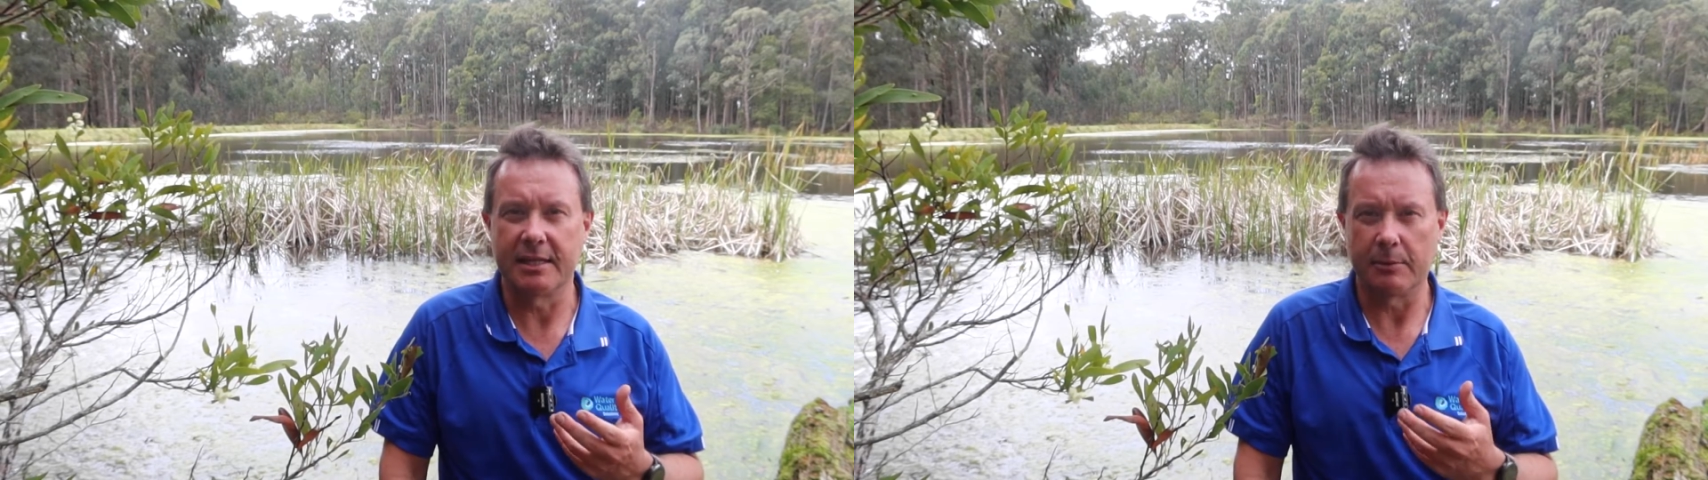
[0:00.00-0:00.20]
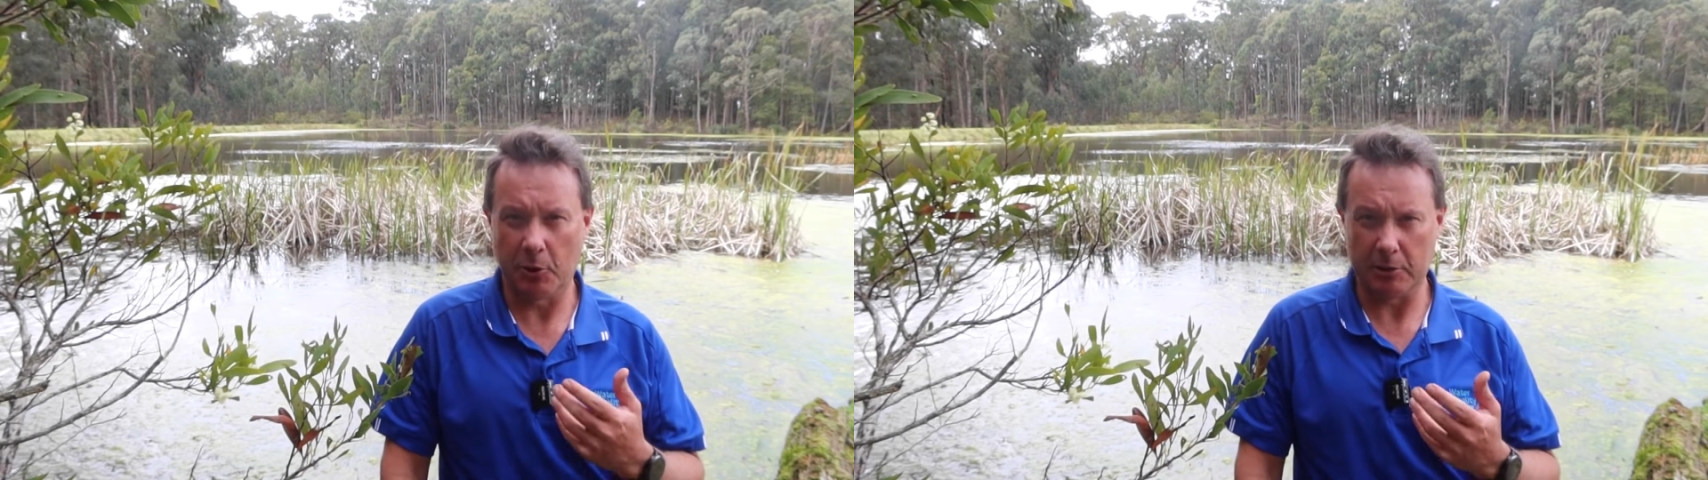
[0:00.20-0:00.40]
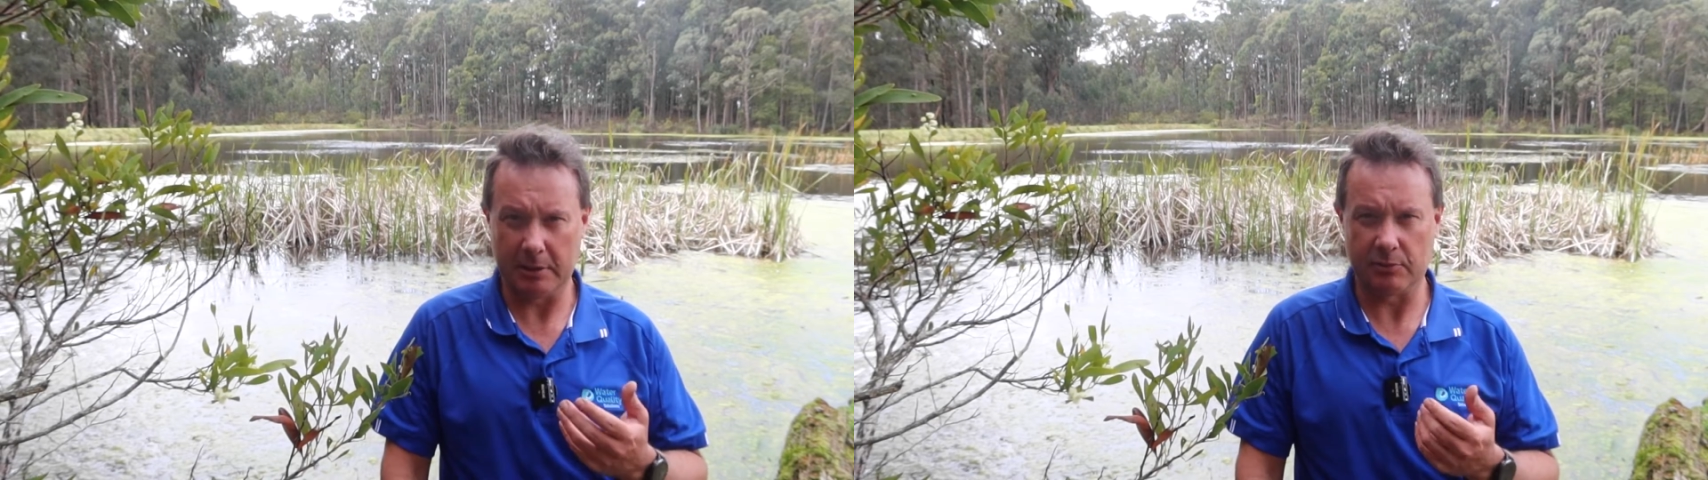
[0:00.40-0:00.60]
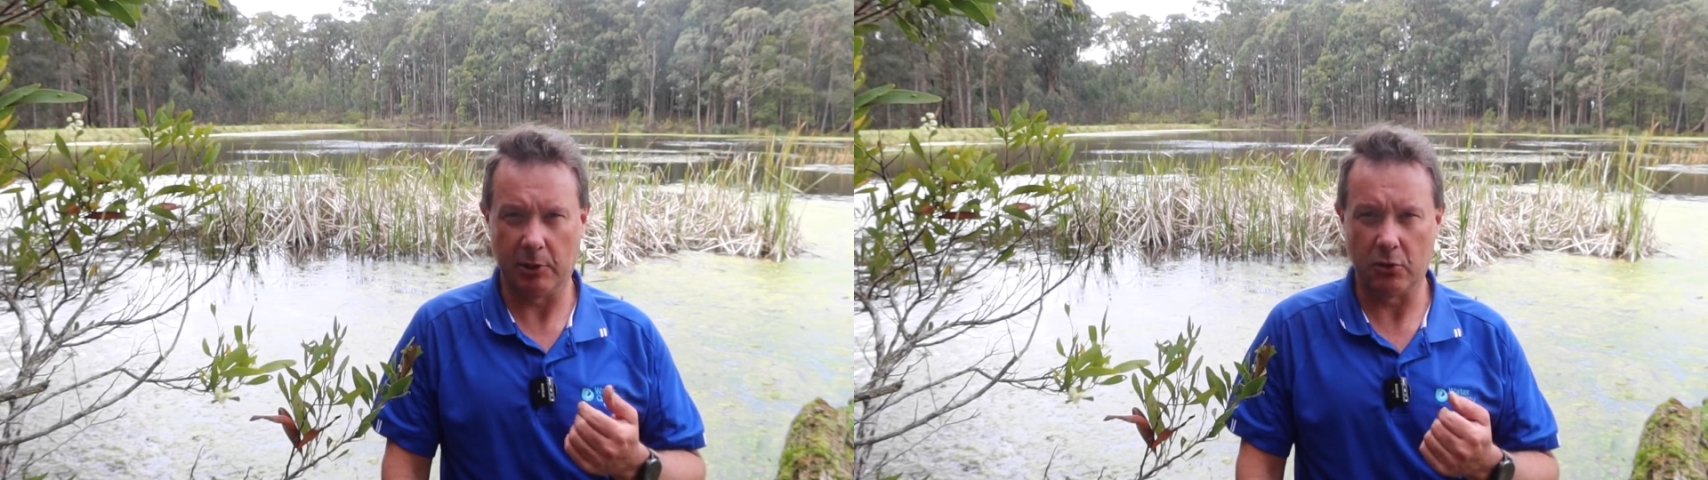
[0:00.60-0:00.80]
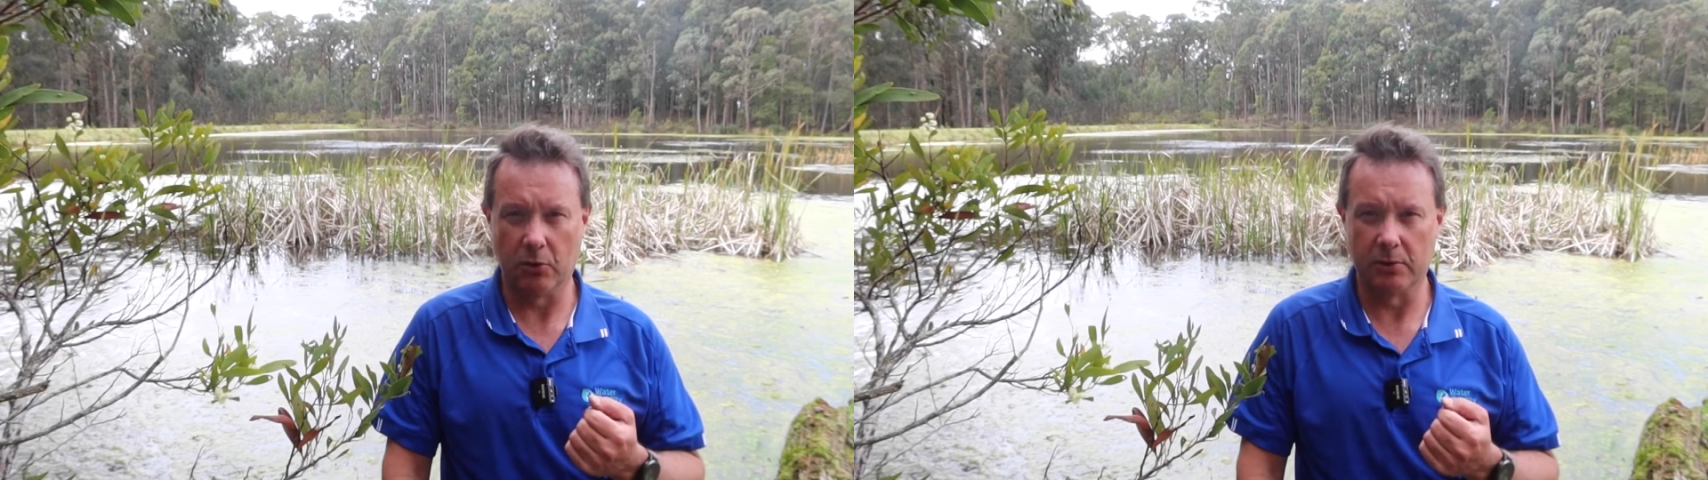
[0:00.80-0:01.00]
That's
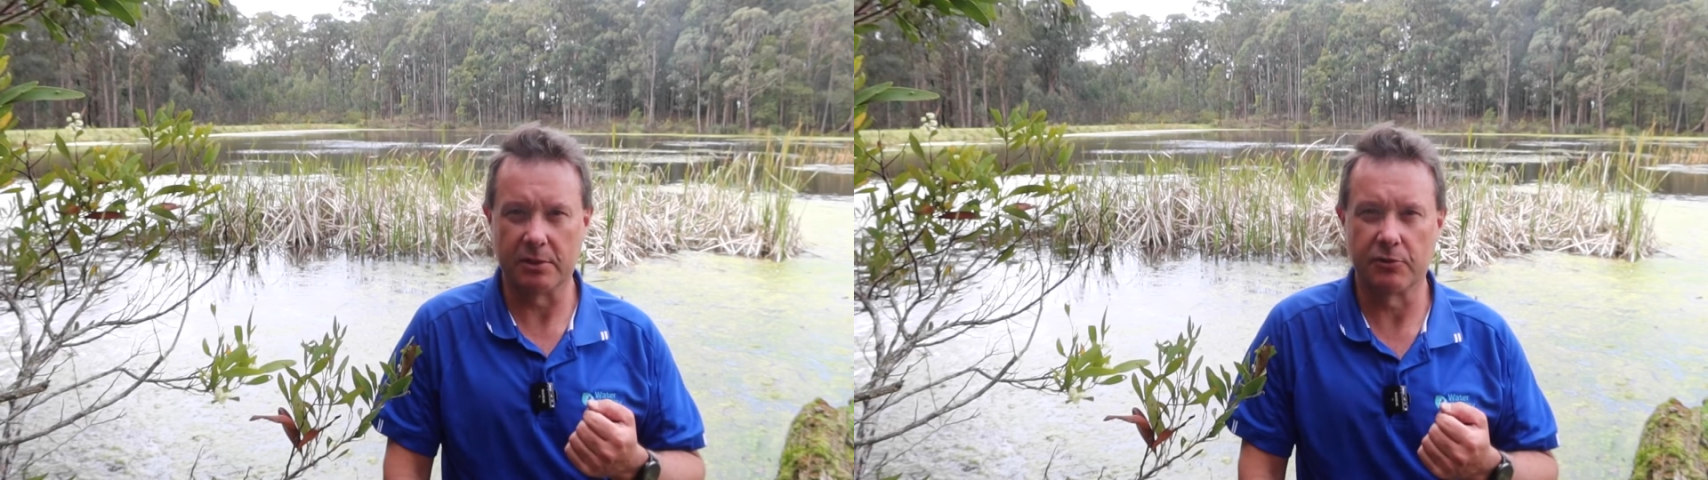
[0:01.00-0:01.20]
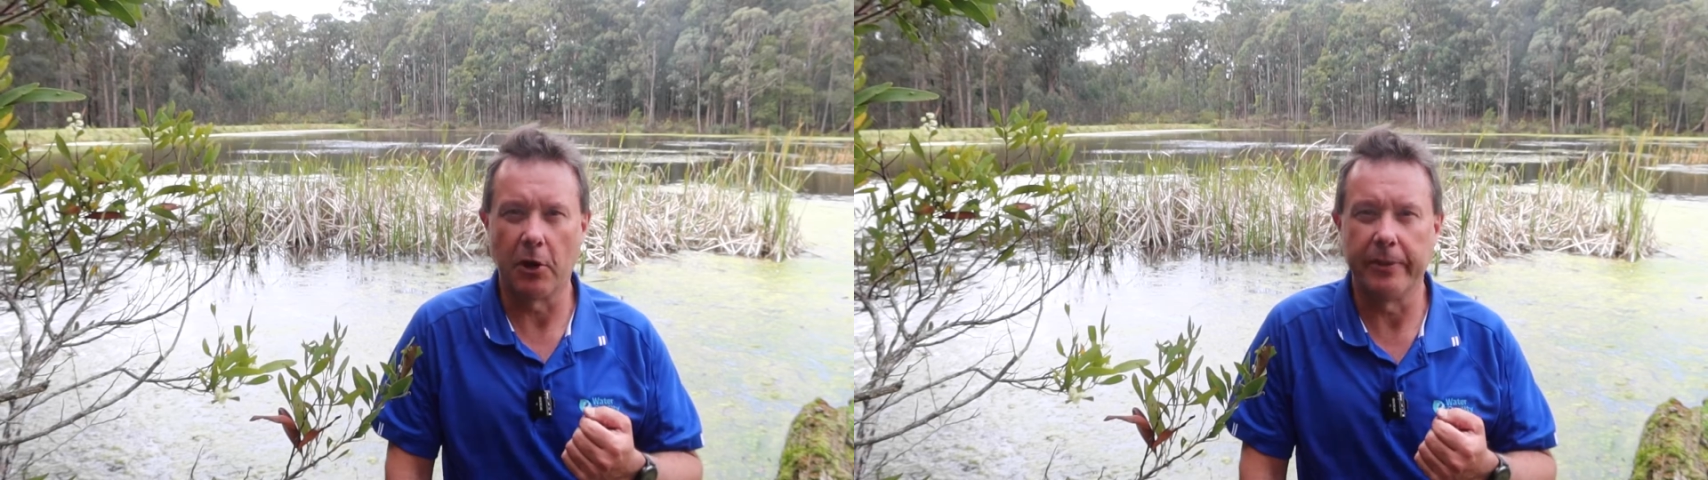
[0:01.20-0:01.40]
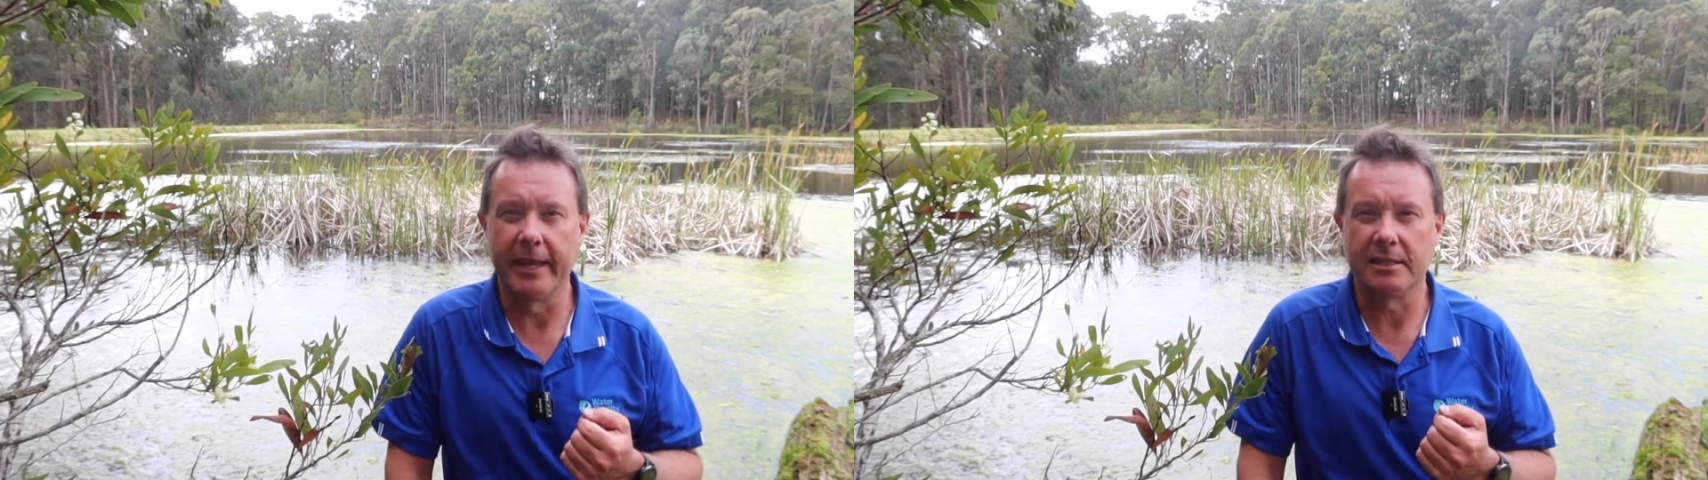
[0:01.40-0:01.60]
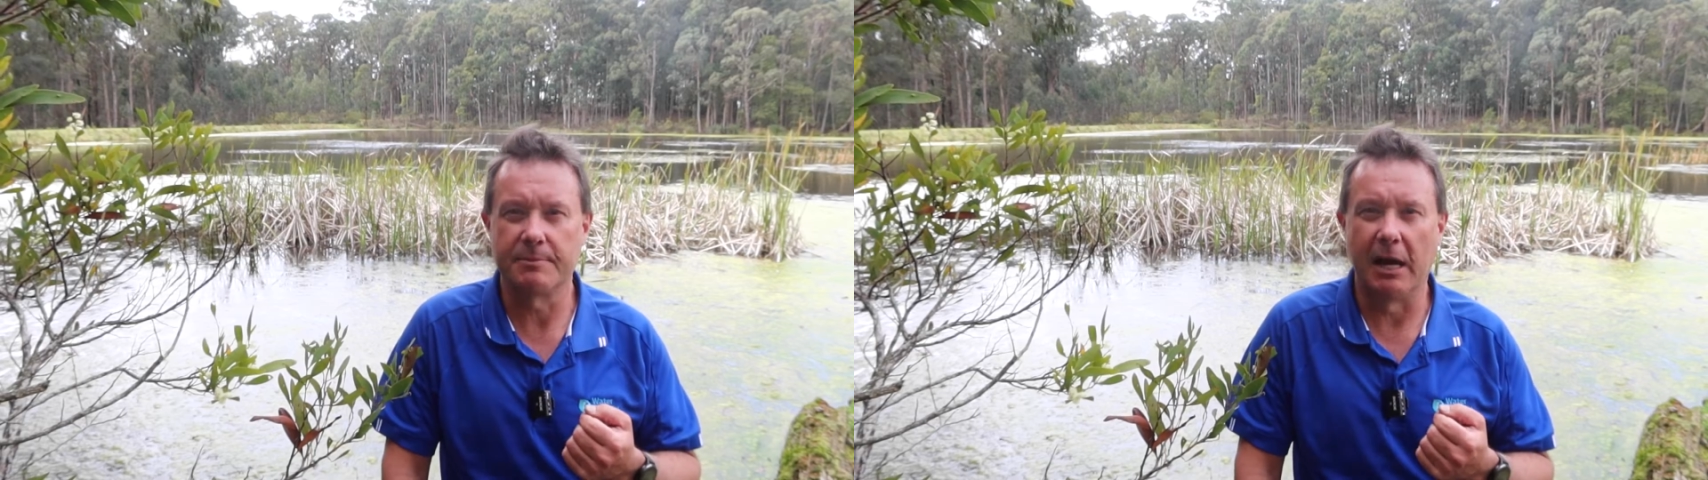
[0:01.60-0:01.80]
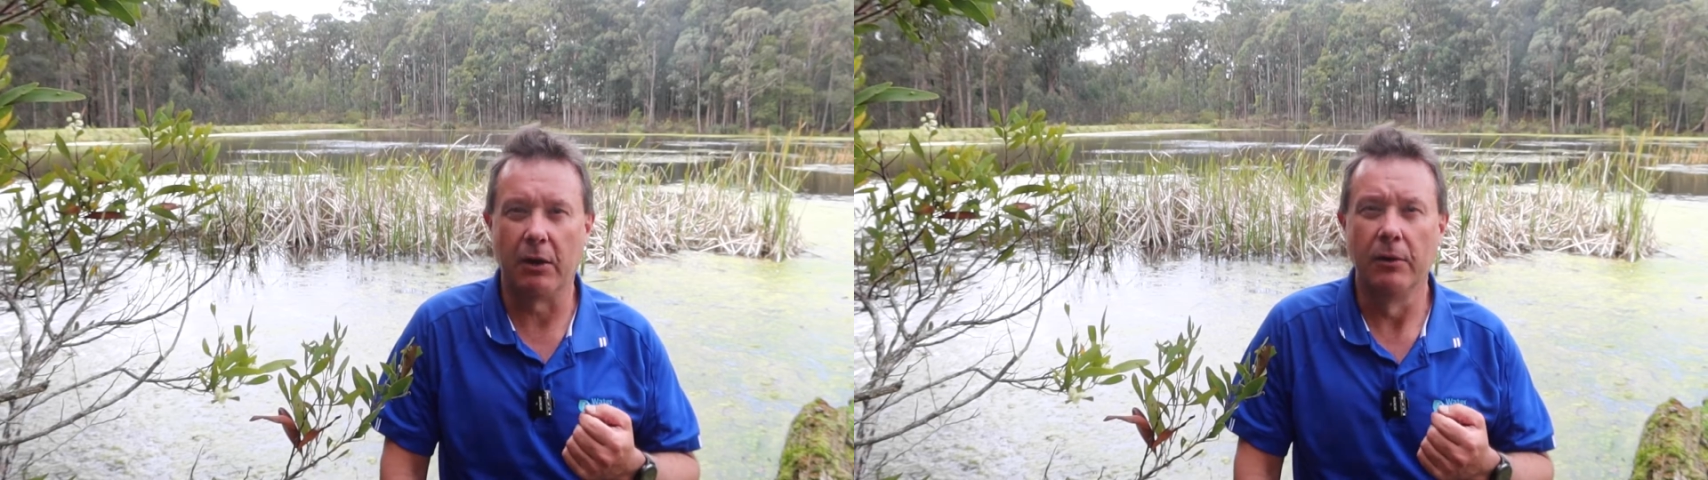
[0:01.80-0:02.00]
what causes the rotten egg
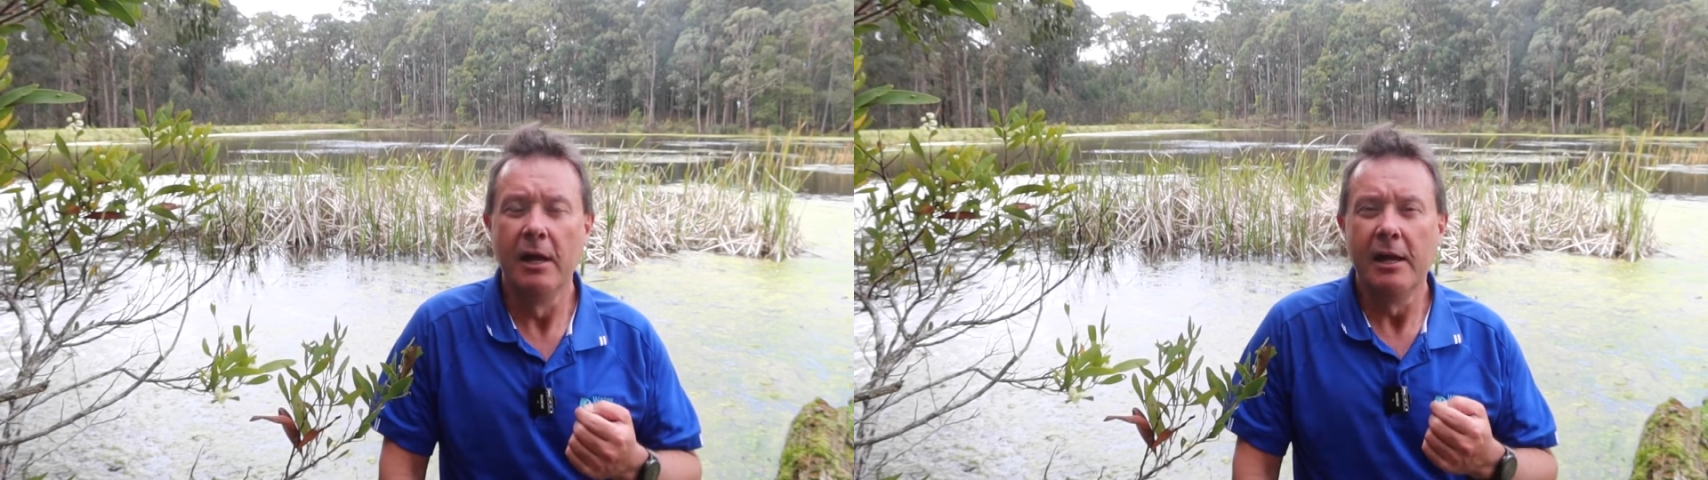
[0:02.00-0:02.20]
smell.